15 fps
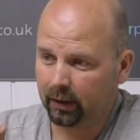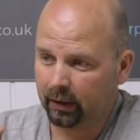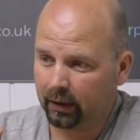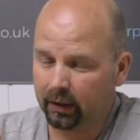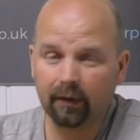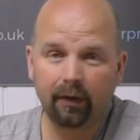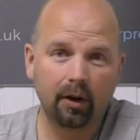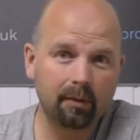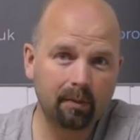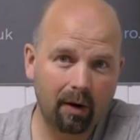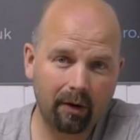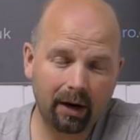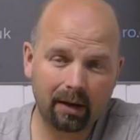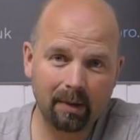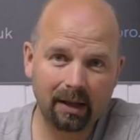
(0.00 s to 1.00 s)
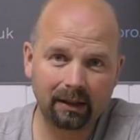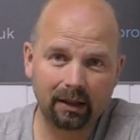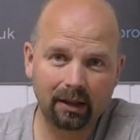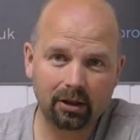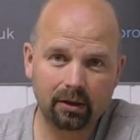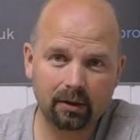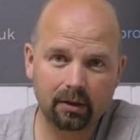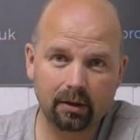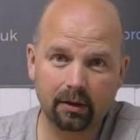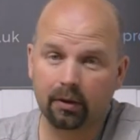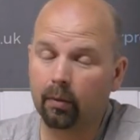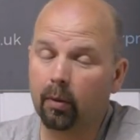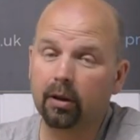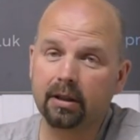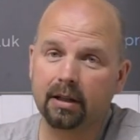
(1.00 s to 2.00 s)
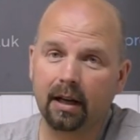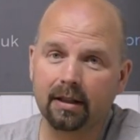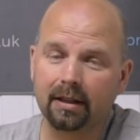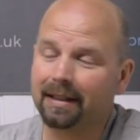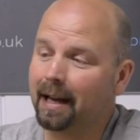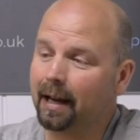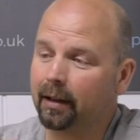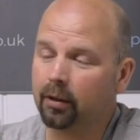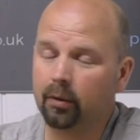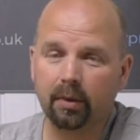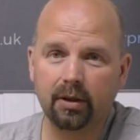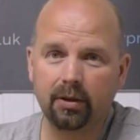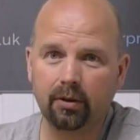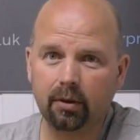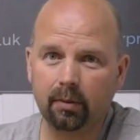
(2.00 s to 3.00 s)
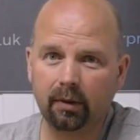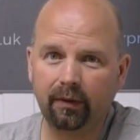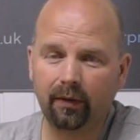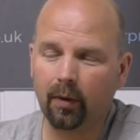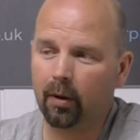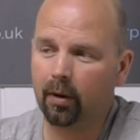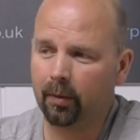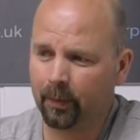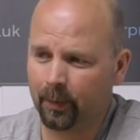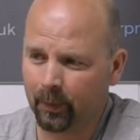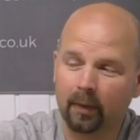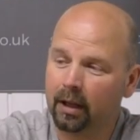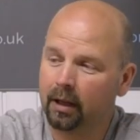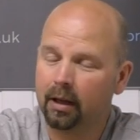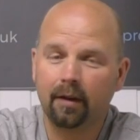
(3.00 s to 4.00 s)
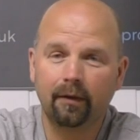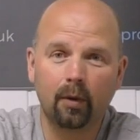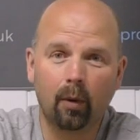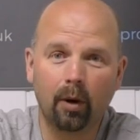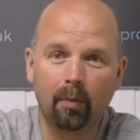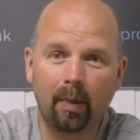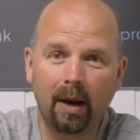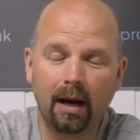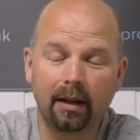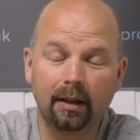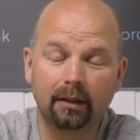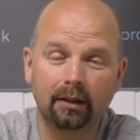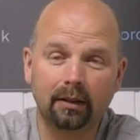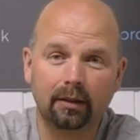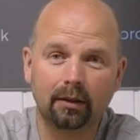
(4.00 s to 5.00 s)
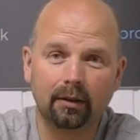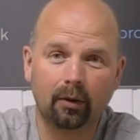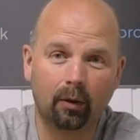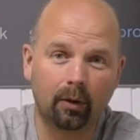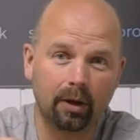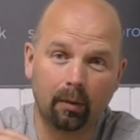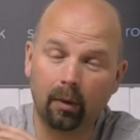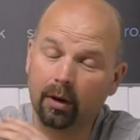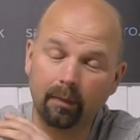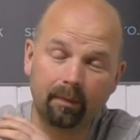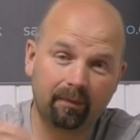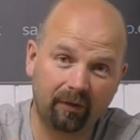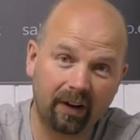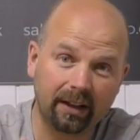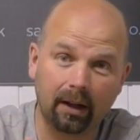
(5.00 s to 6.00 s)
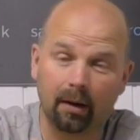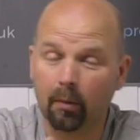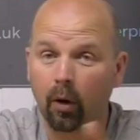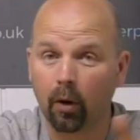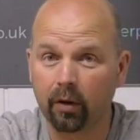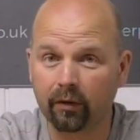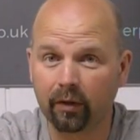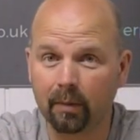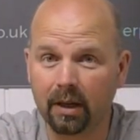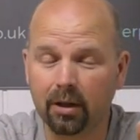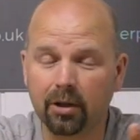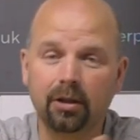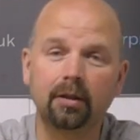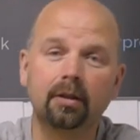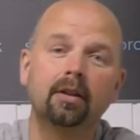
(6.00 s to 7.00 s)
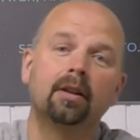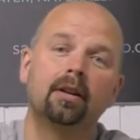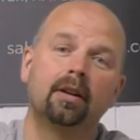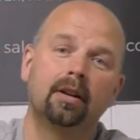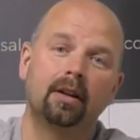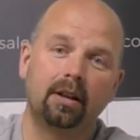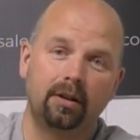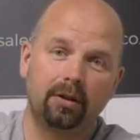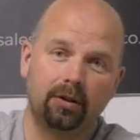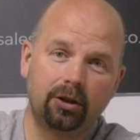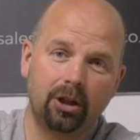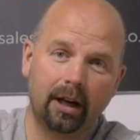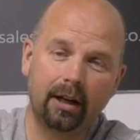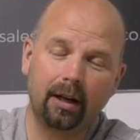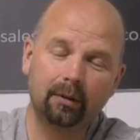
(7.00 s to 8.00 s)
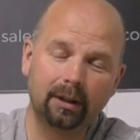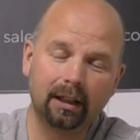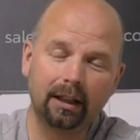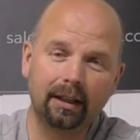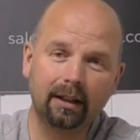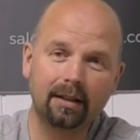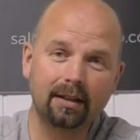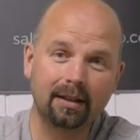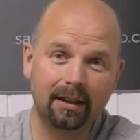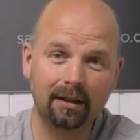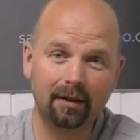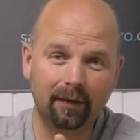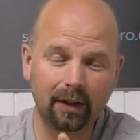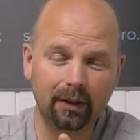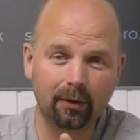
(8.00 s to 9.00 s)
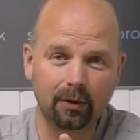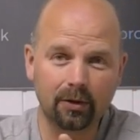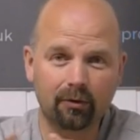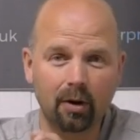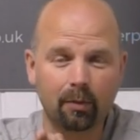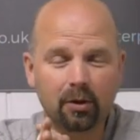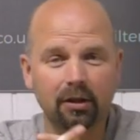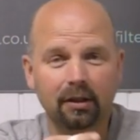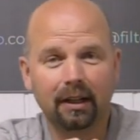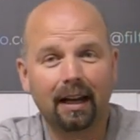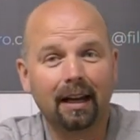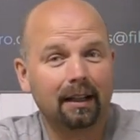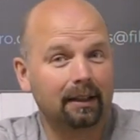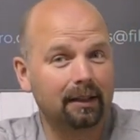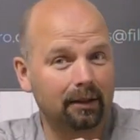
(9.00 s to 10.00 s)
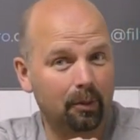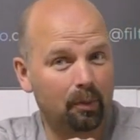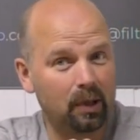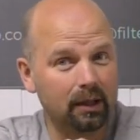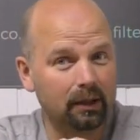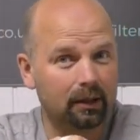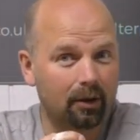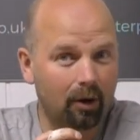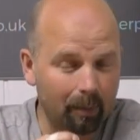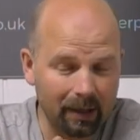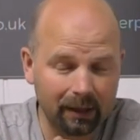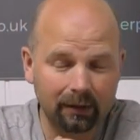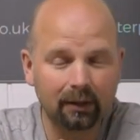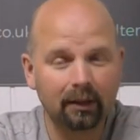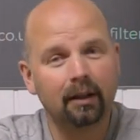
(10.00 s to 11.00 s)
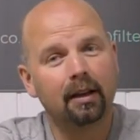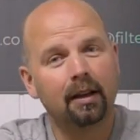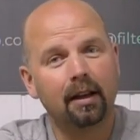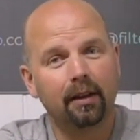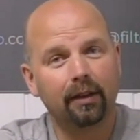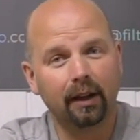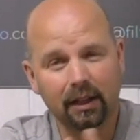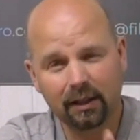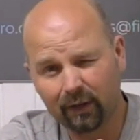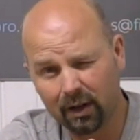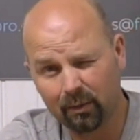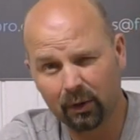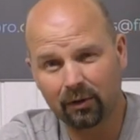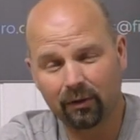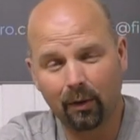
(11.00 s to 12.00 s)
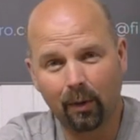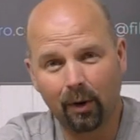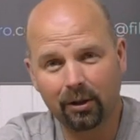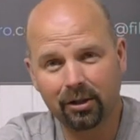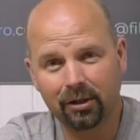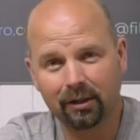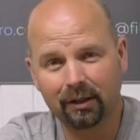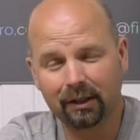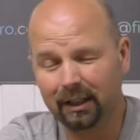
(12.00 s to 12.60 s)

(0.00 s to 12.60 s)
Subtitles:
you've heard my recommendations as to what size of tank it would be suitable for. If you want to buy it, or you want to find out more information, check out the links in the video description and in the pinned comment. Thanks very much for watching.